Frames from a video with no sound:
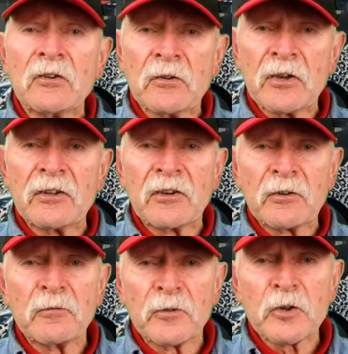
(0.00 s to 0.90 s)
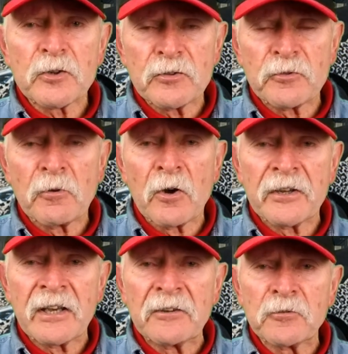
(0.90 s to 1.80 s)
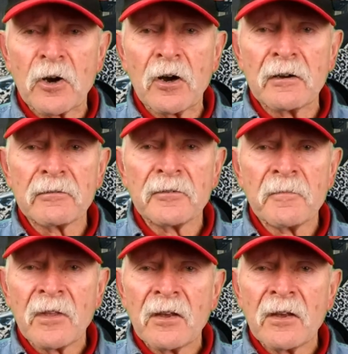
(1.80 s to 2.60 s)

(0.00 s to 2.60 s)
you need to convert it to right-hand drive